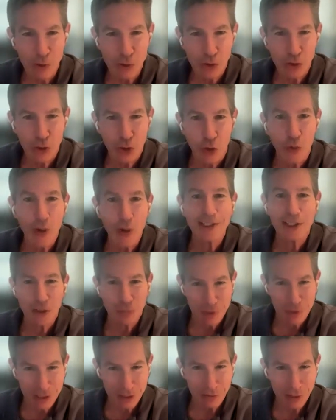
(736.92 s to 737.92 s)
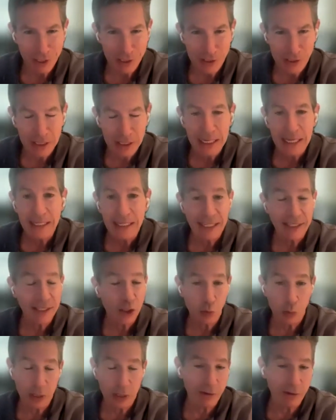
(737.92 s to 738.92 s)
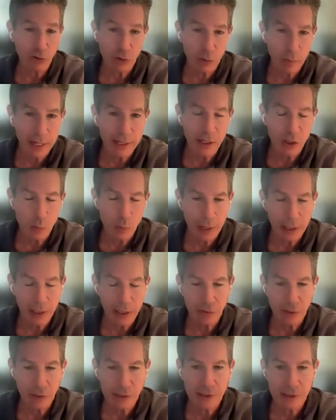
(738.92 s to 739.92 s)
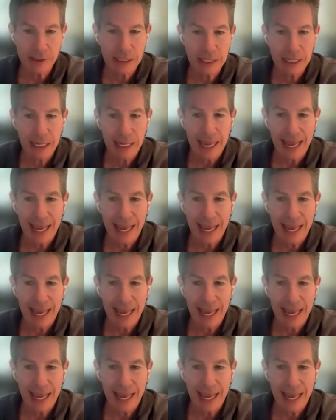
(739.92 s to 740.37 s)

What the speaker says: I was correct to be convinced that this would have tremendous benefits